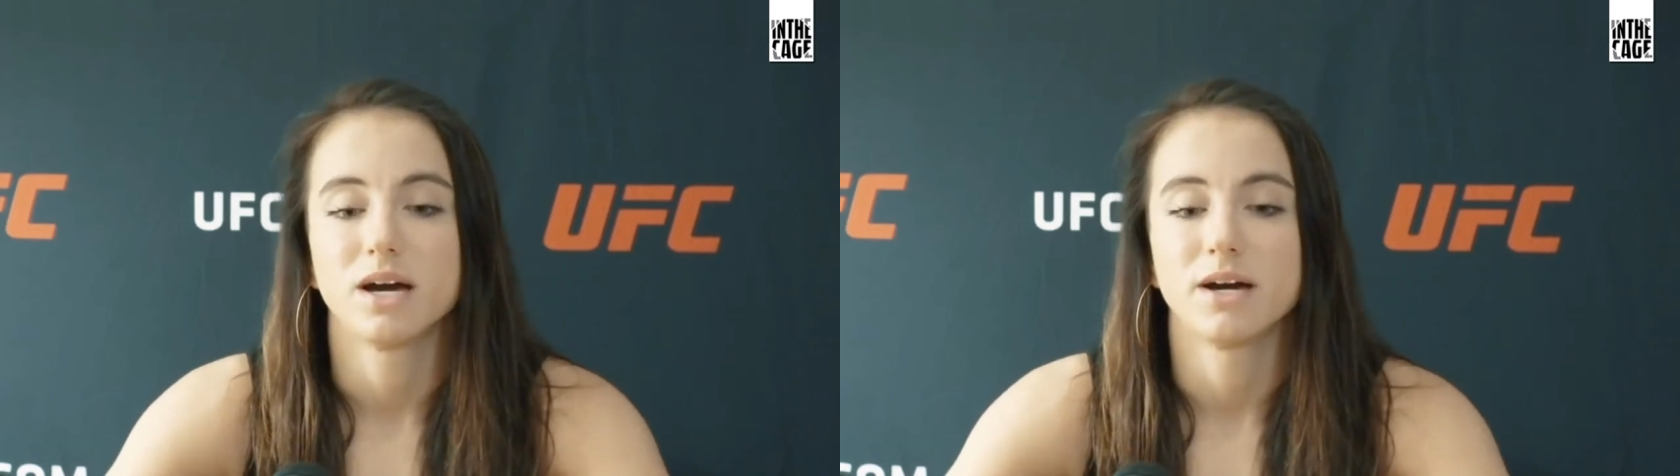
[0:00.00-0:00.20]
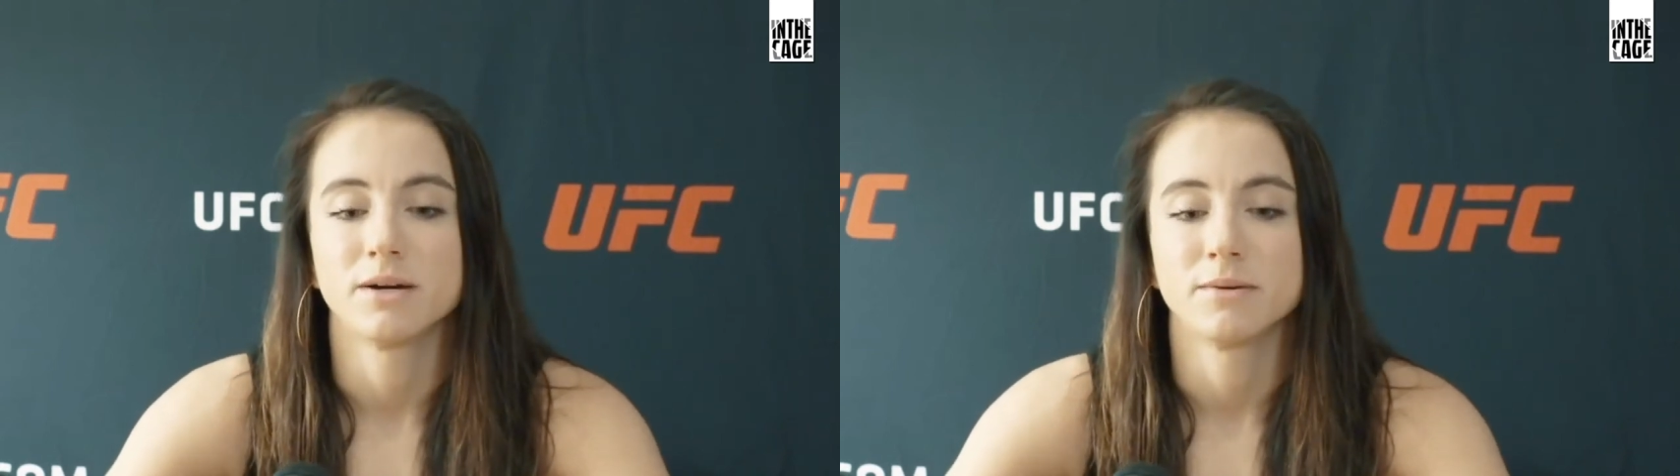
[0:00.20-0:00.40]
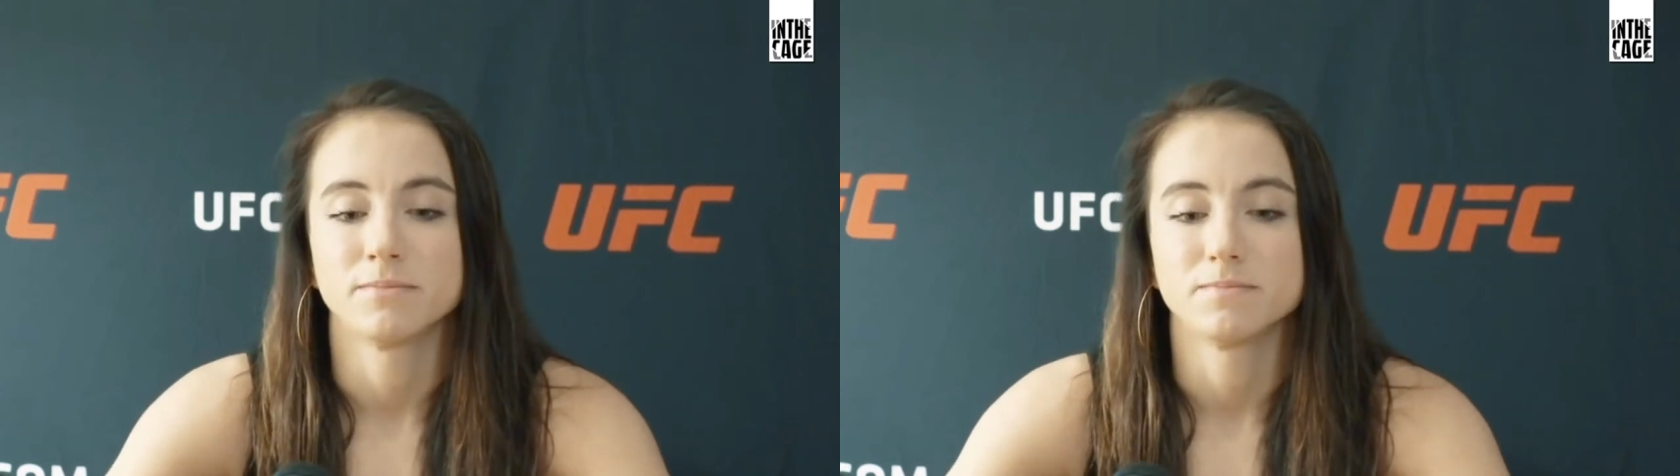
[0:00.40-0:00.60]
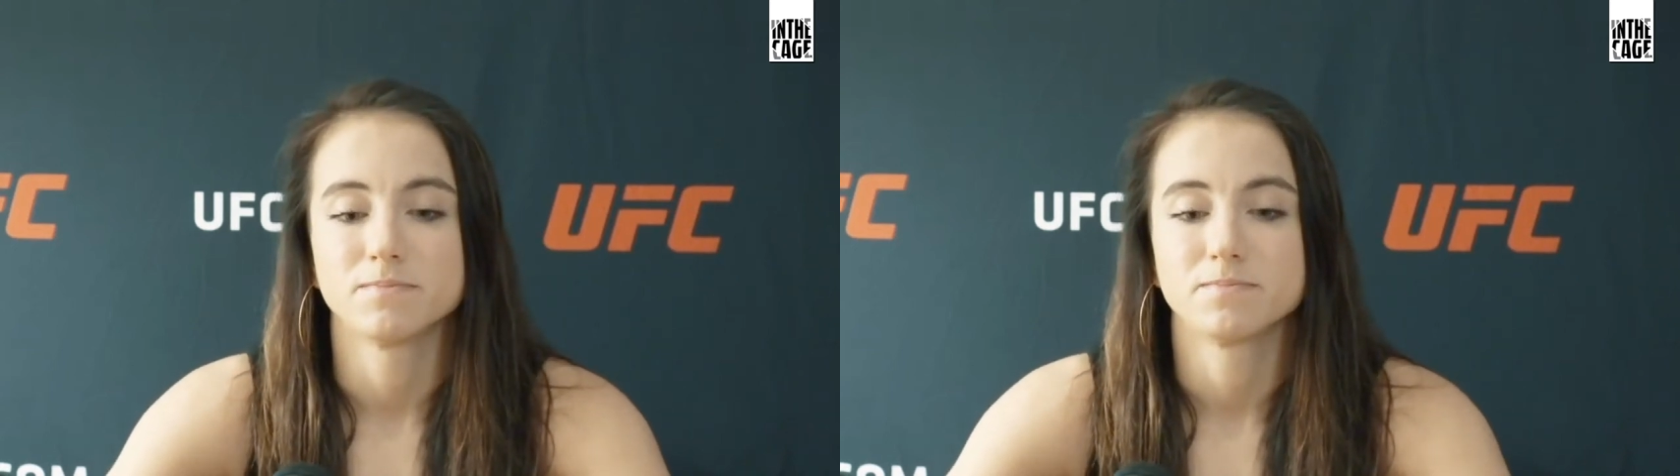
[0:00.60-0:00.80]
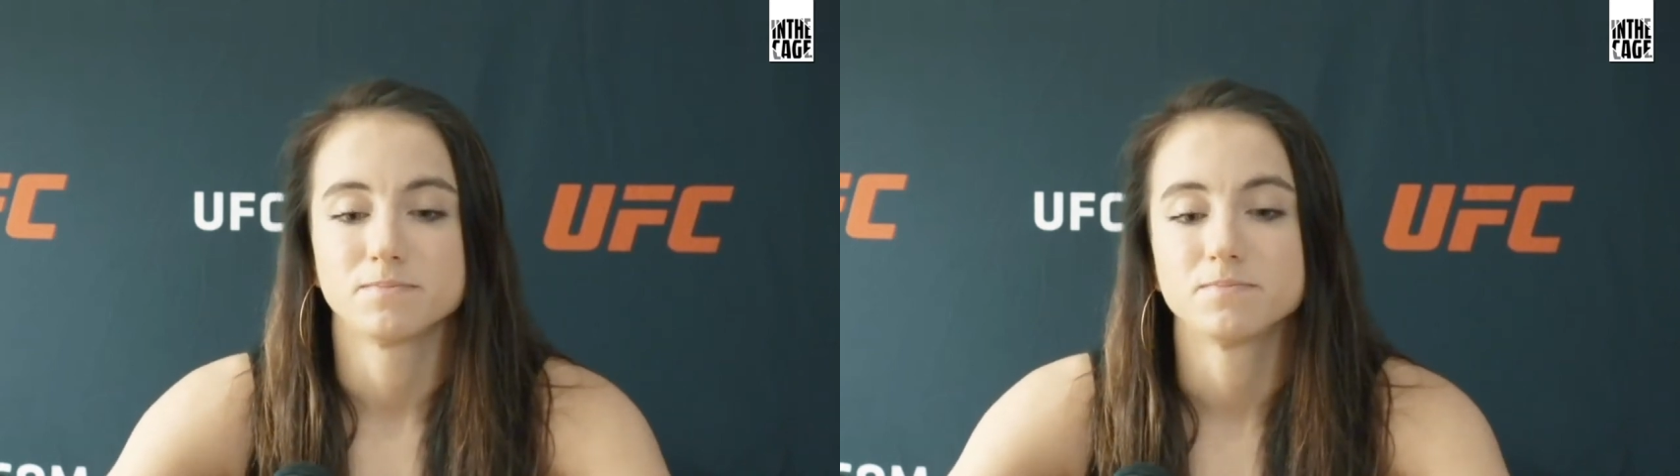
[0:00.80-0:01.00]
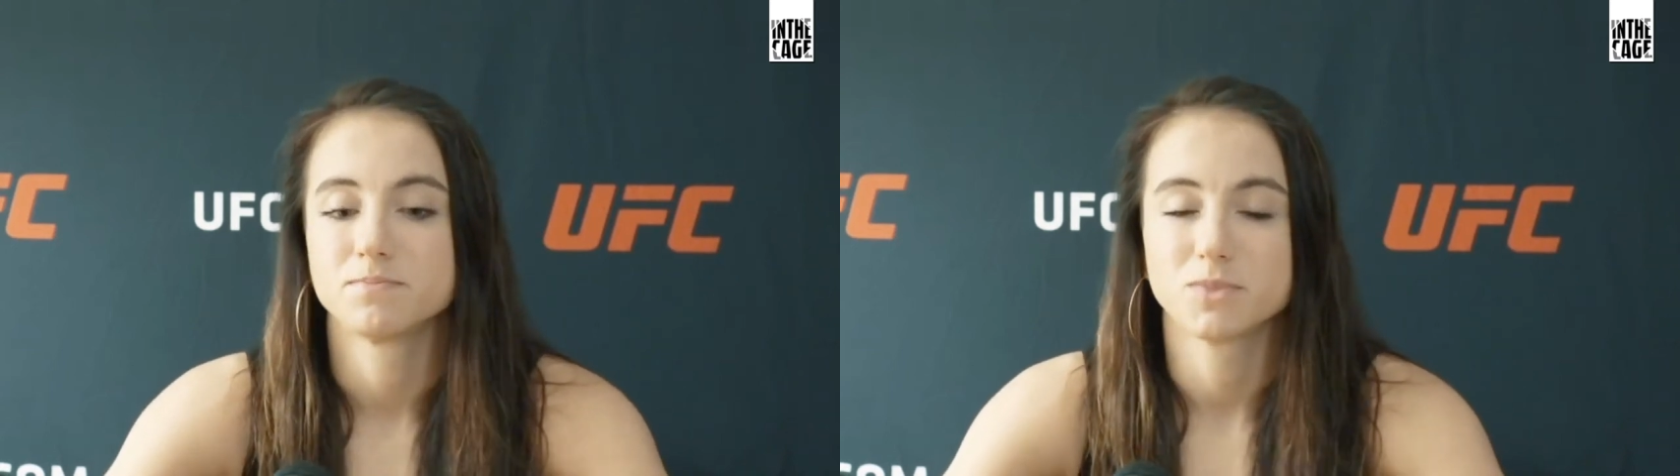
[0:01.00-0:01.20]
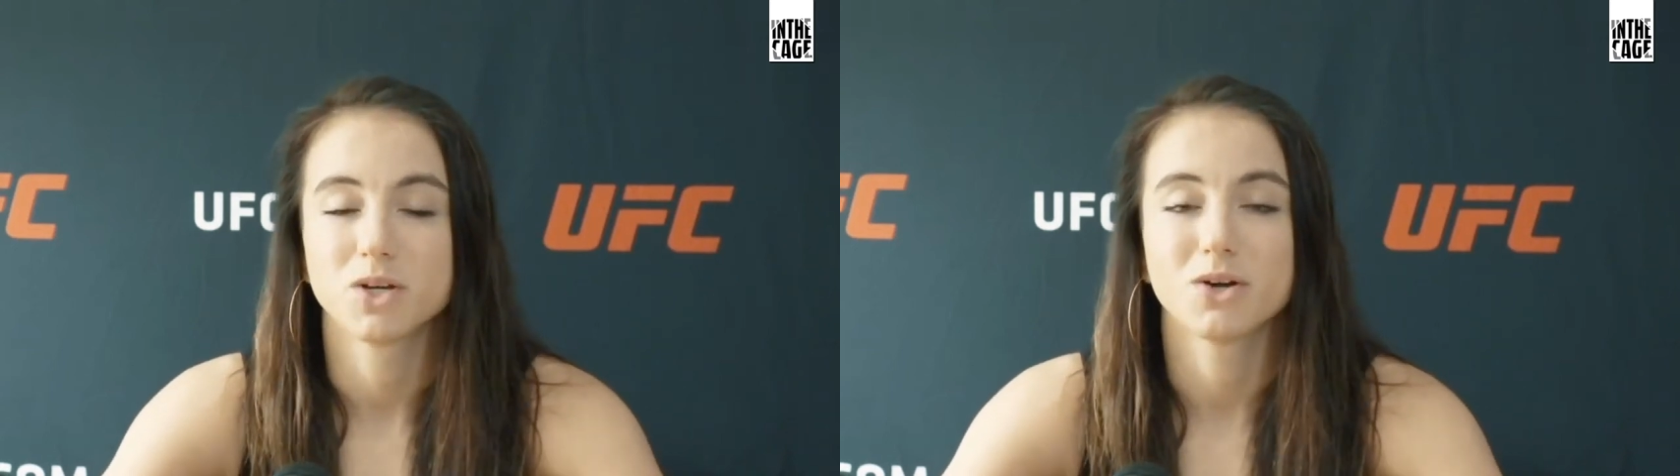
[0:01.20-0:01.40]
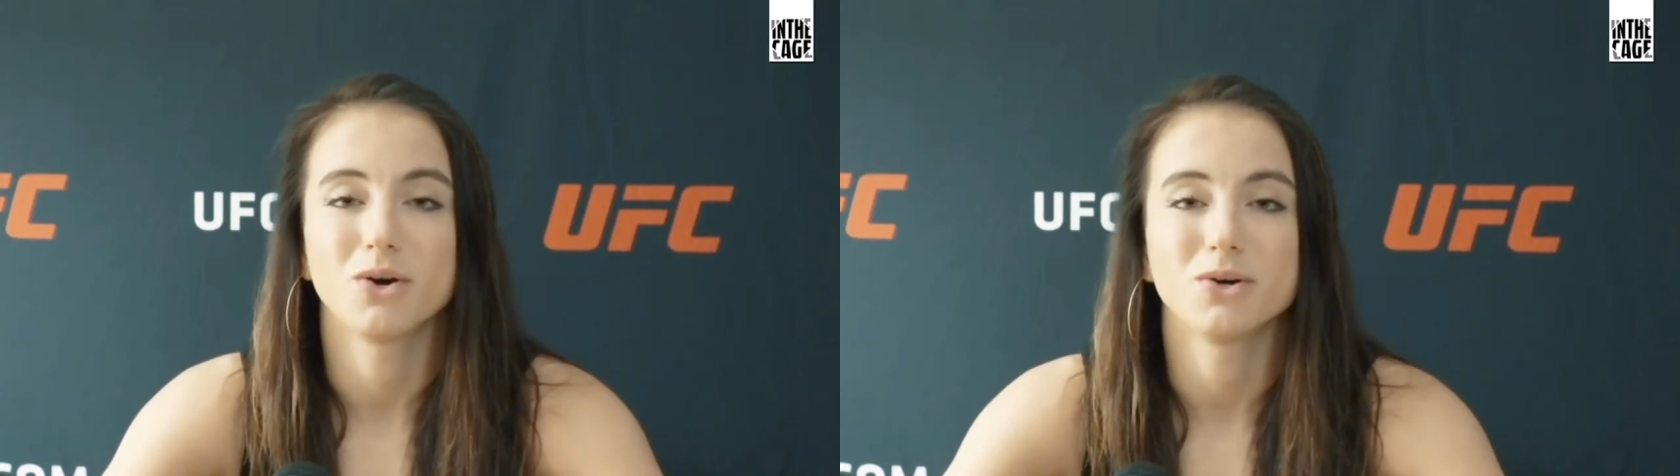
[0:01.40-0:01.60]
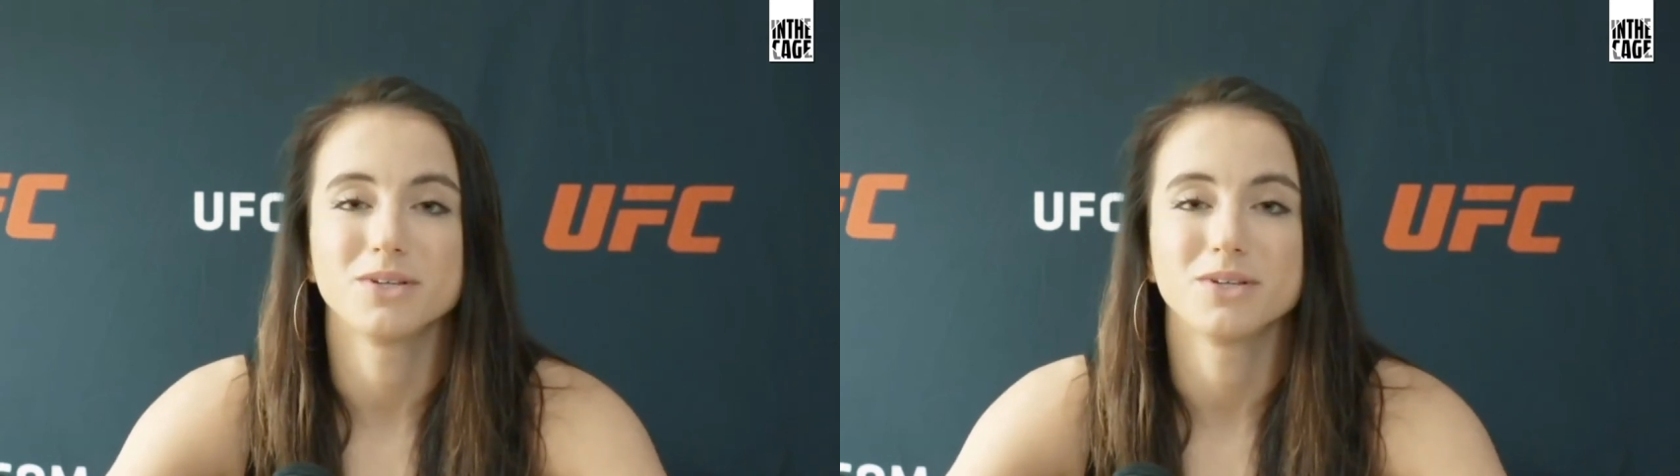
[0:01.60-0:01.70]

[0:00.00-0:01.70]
the goal